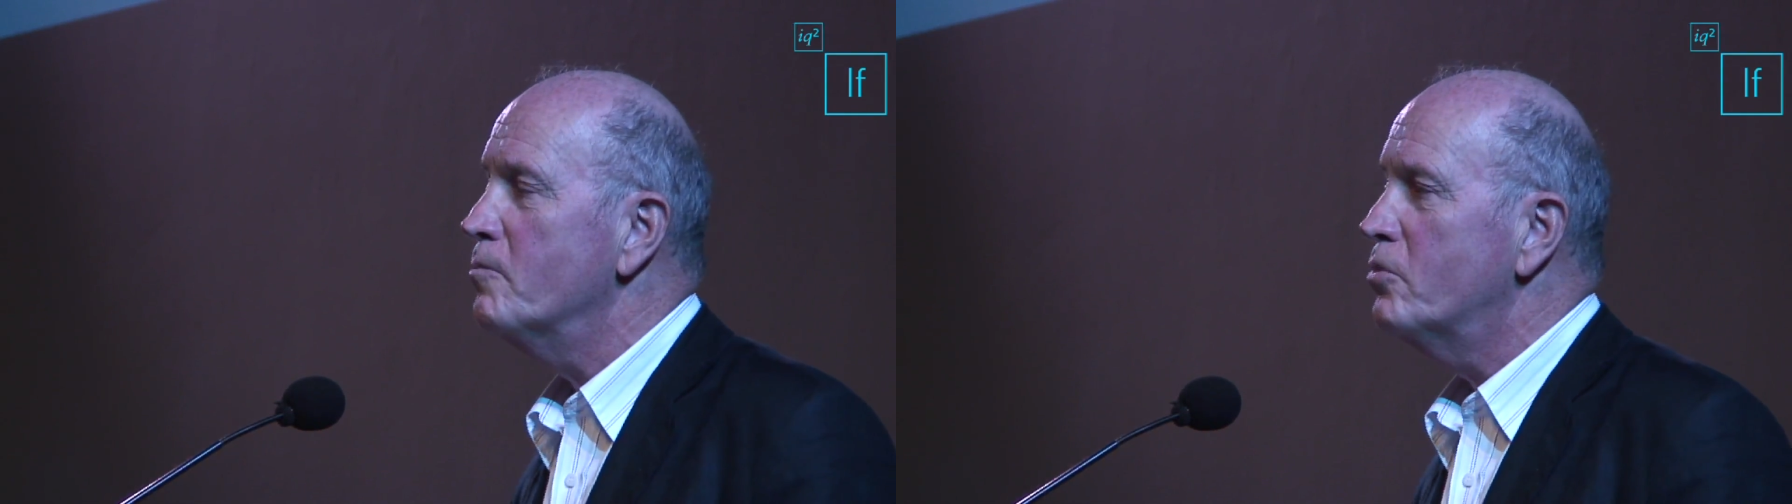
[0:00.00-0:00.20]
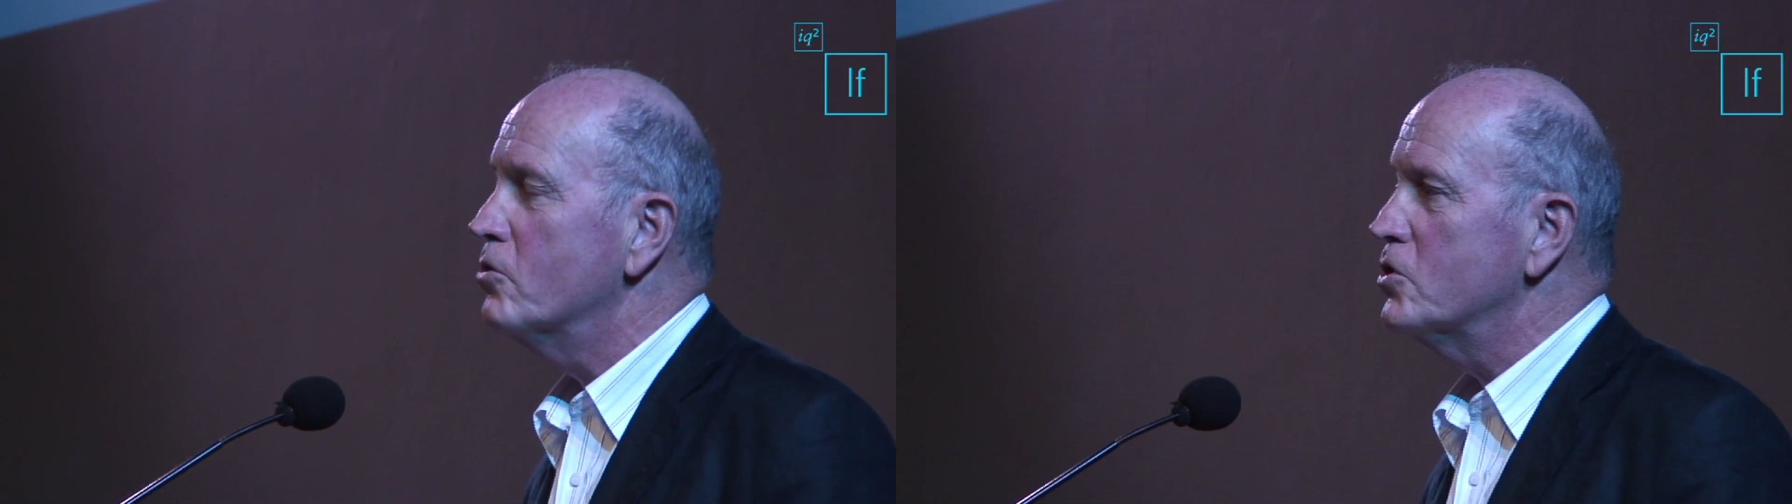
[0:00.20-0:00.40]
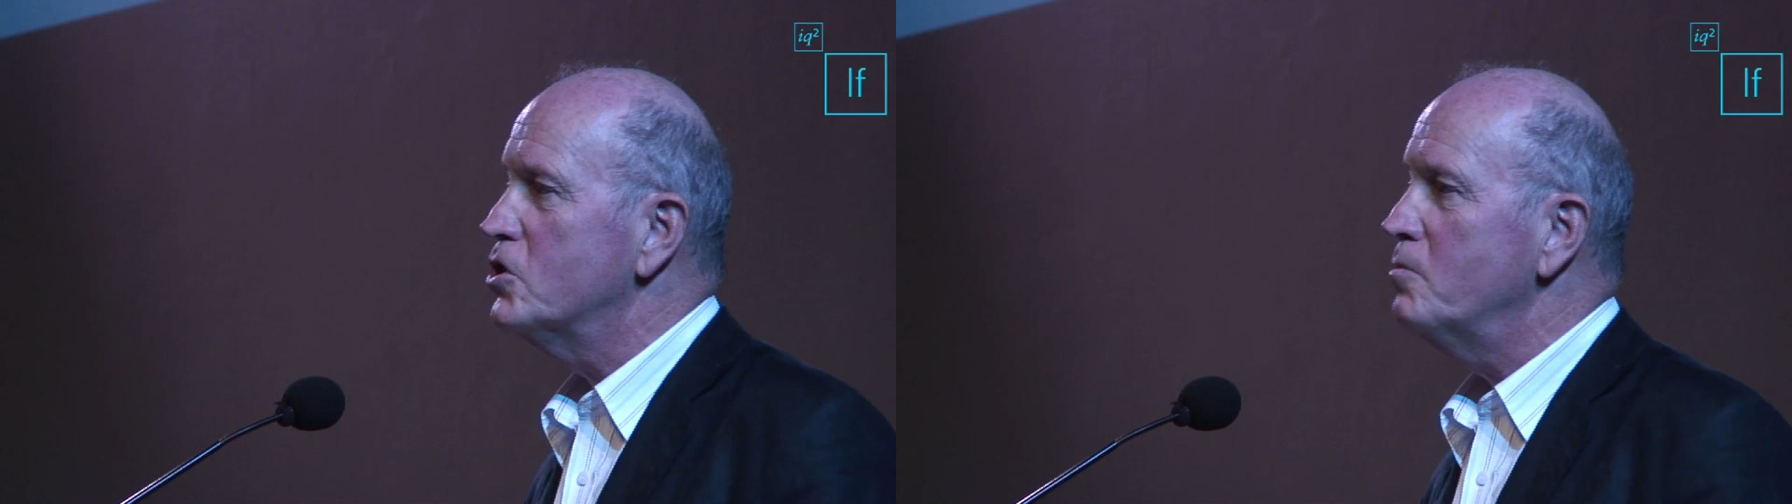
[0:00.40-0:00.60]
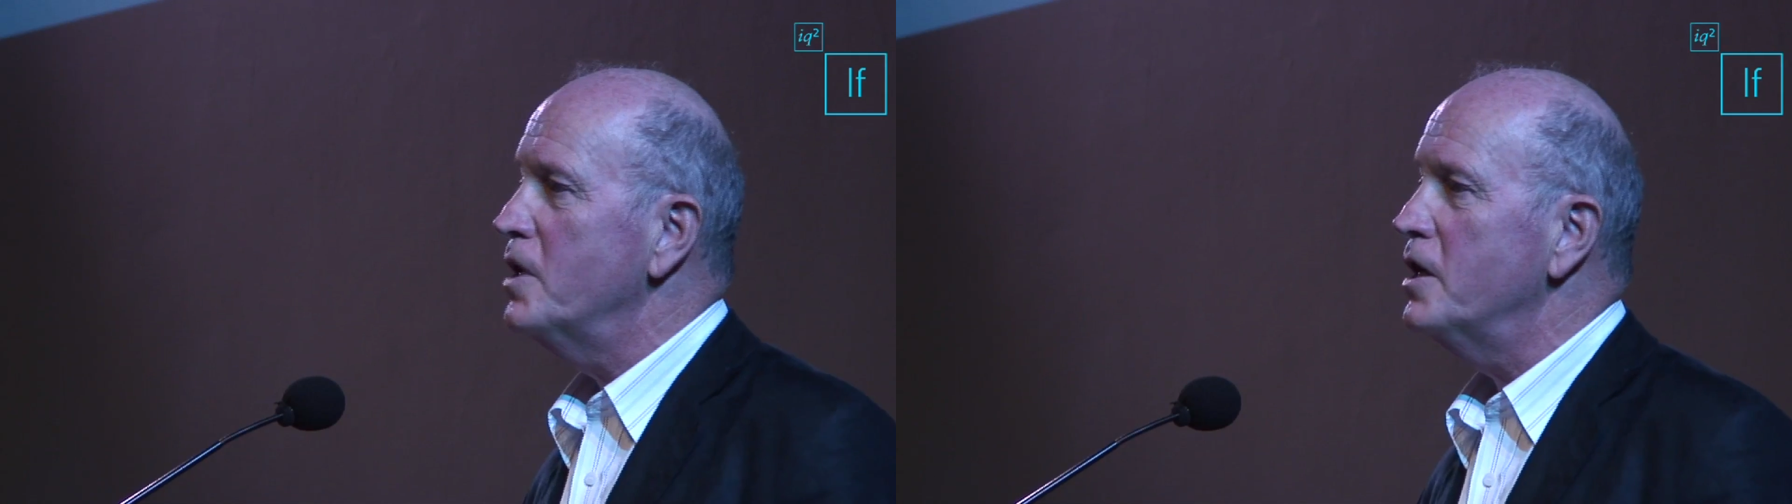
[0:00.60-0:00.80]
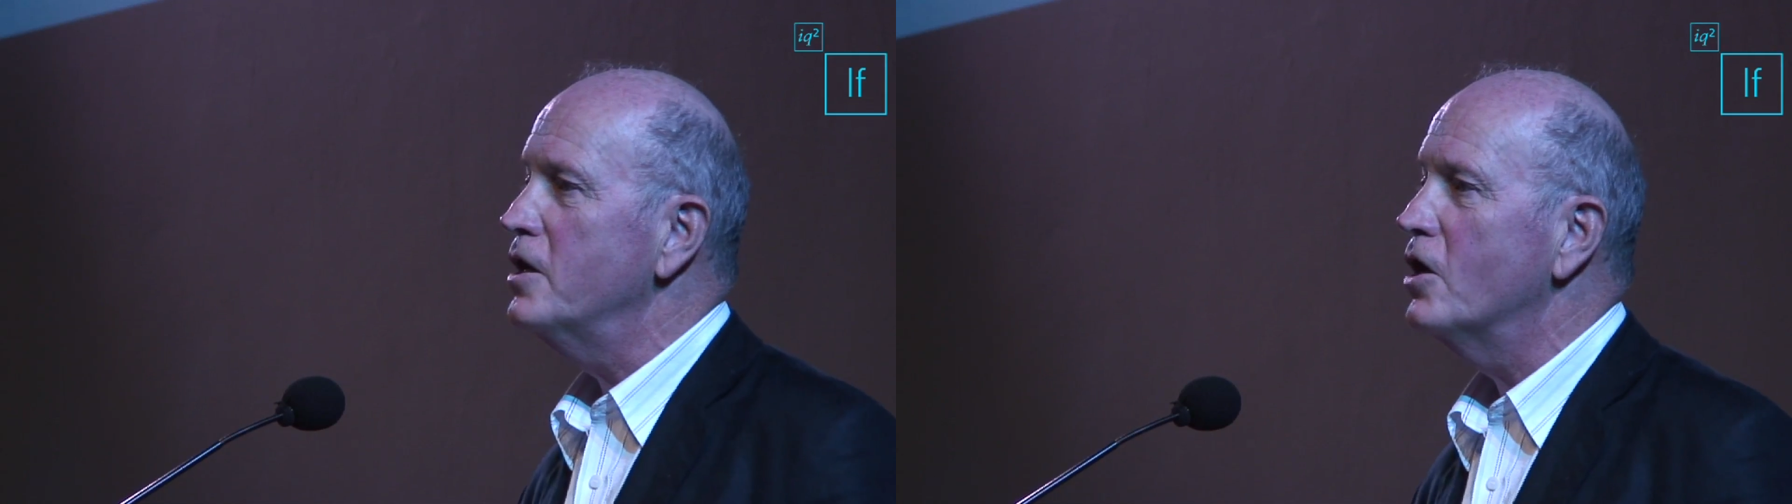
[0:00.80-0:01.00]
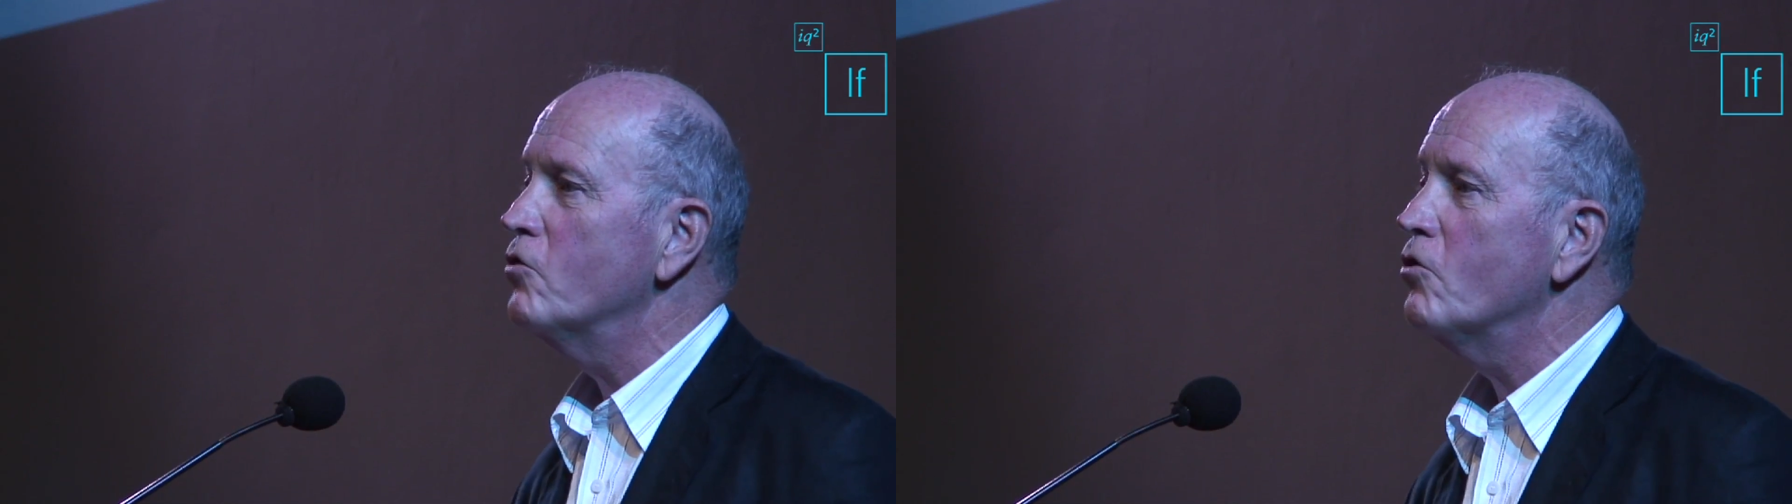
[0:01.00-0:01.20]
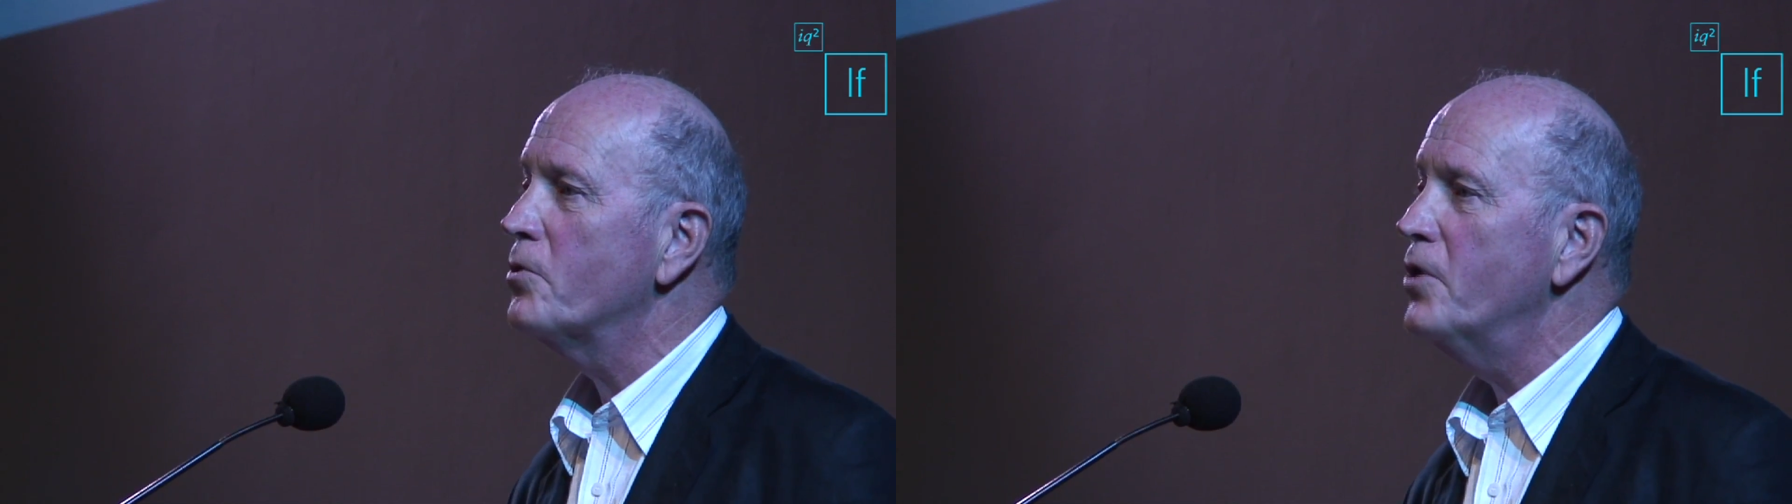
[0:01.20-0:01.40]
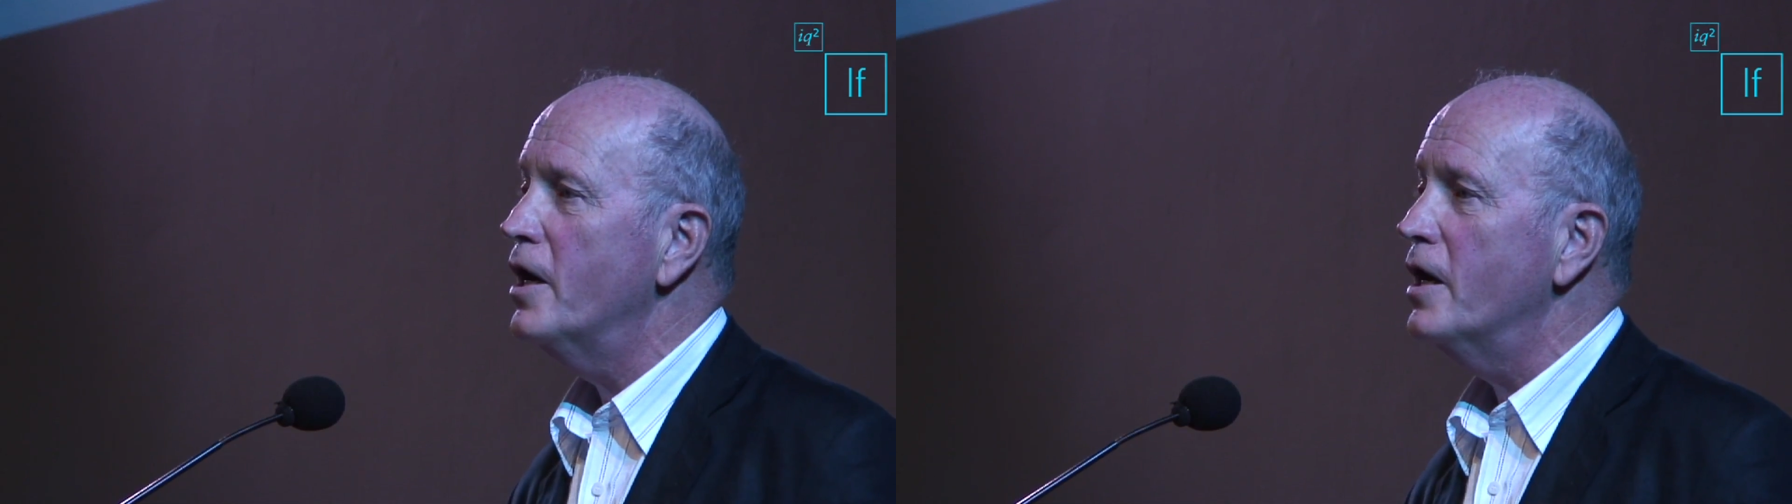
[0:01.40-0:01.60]
important to me, are
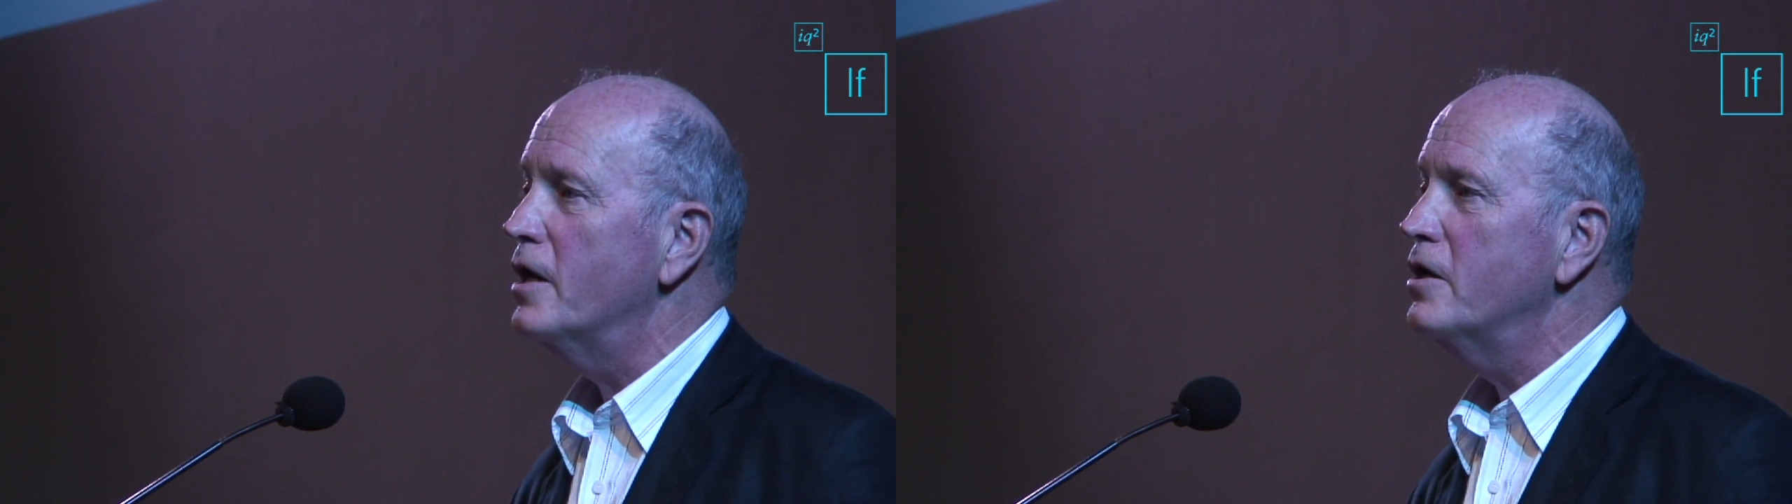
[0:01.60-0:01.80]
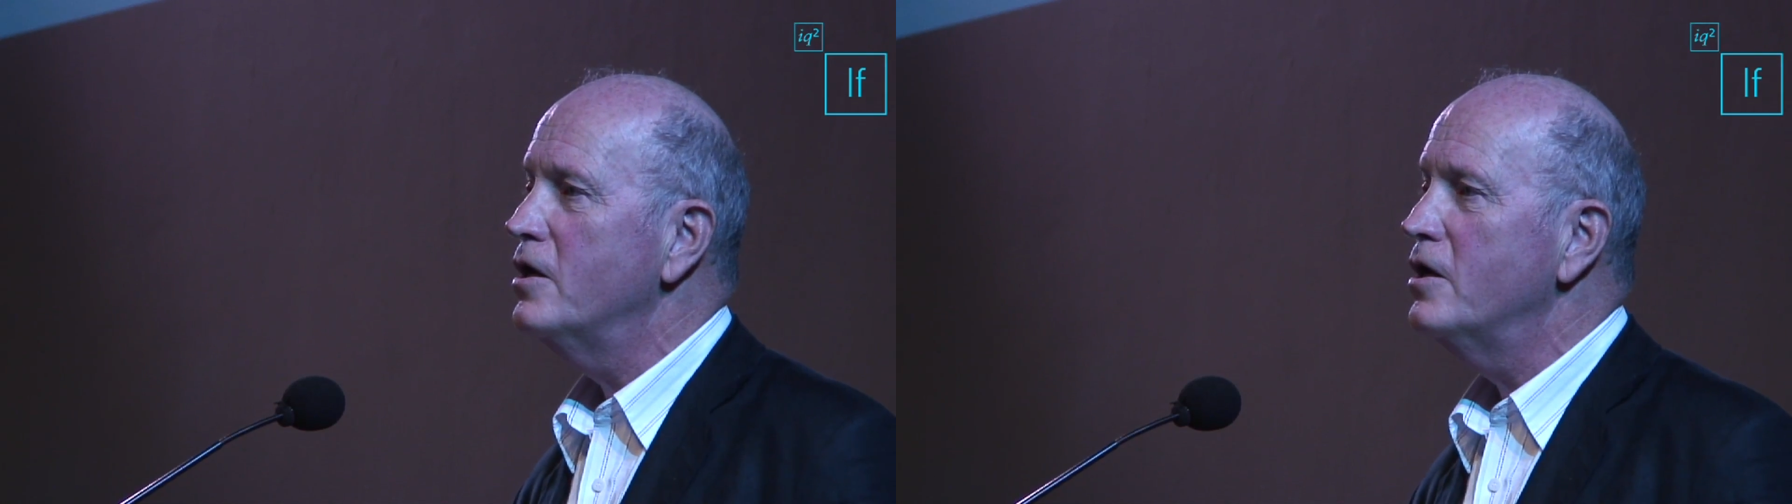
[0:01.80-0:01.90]
not there.